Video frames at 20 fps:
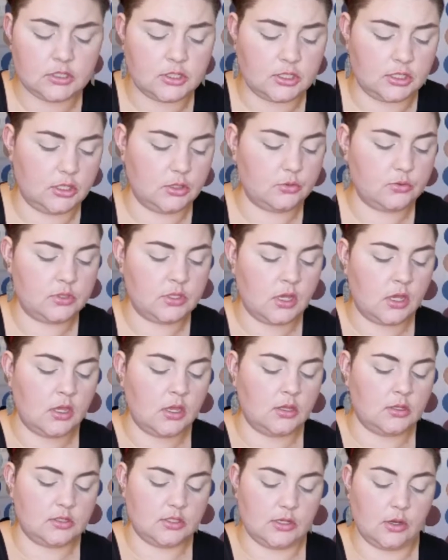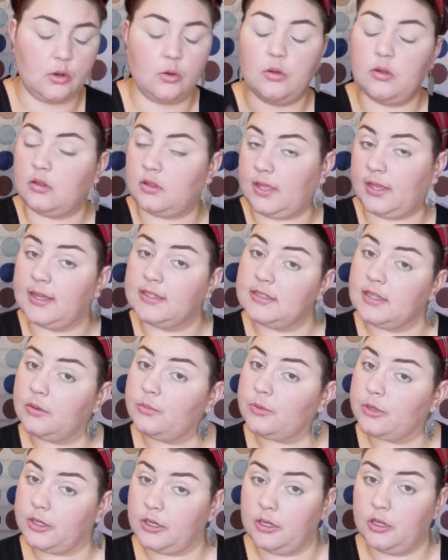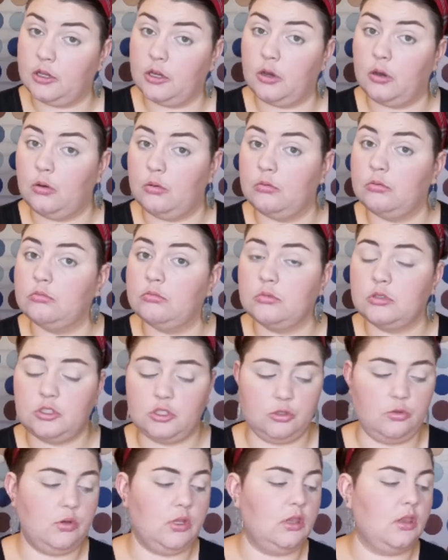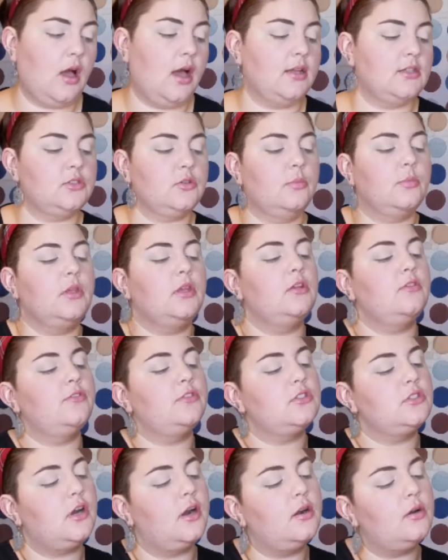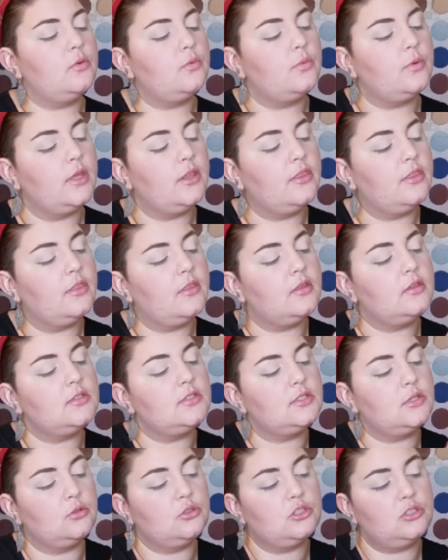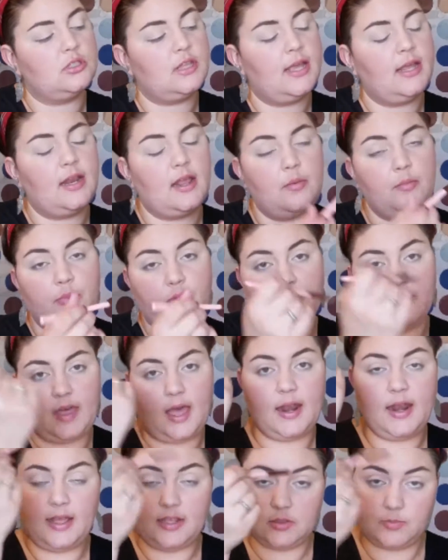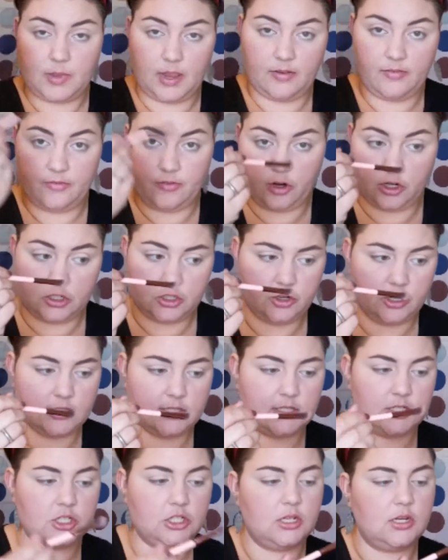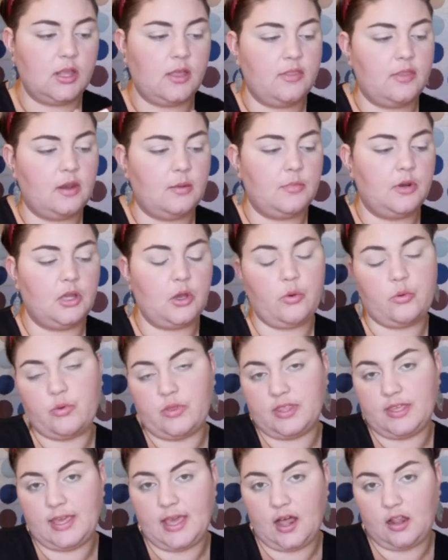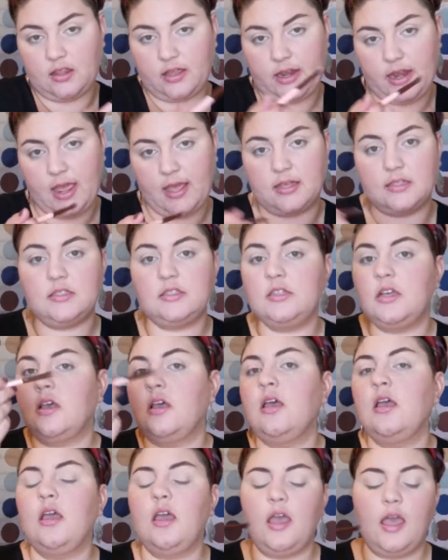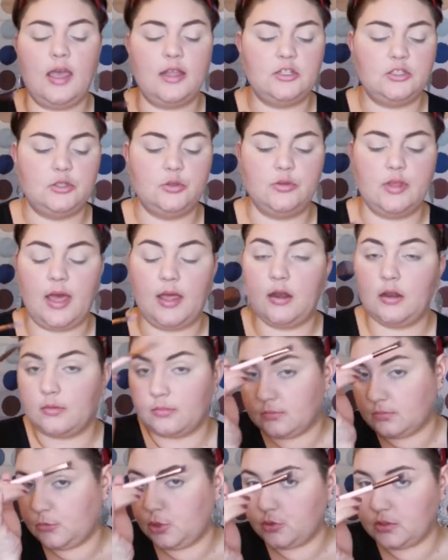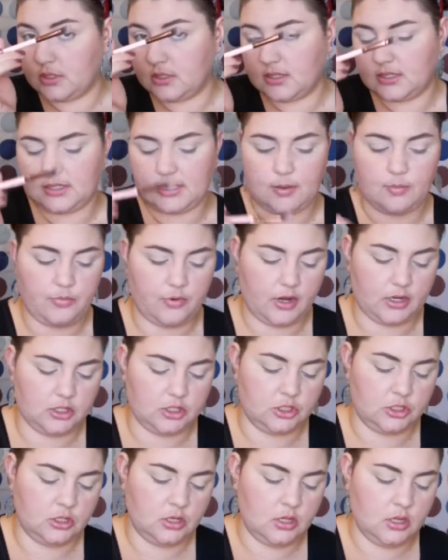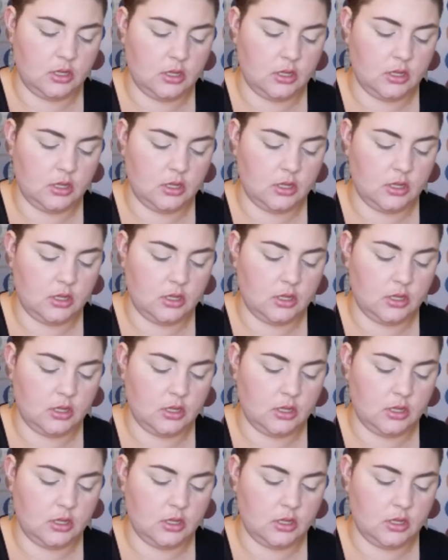to use. So like I said, we're going to go do a lot. So I'm going to start with Socialite and put that as my first transition, and then I'm going to go in with Gala next and do that using the same brush